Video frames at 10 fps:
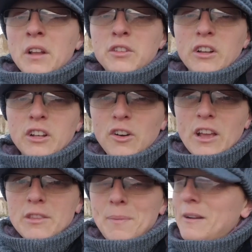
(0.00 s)
I'm doing long
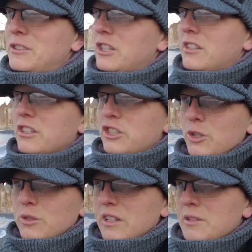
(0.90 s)
exposures,
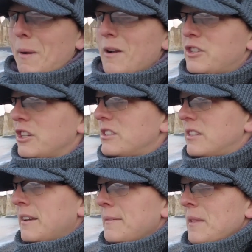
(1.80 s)
short
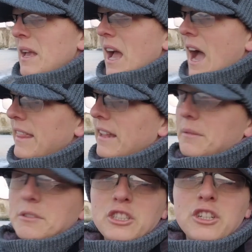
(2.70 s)
exposures, and then
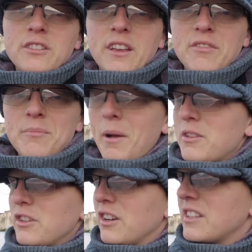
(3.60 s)
I'm just shooting it from
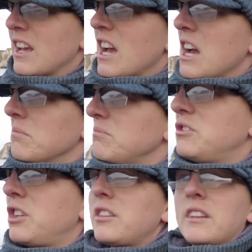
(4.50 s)
both sides.
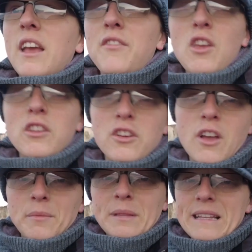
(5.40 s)
Just, if you do
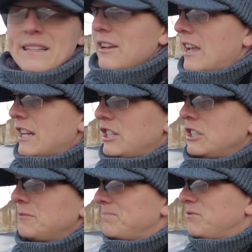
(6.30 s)
come to this
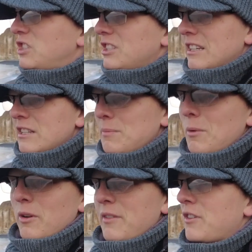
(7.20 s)
location, just
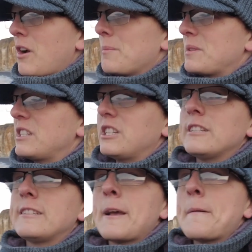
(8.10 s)
explore different
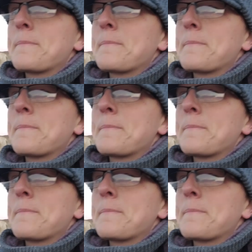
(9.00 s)
compositions.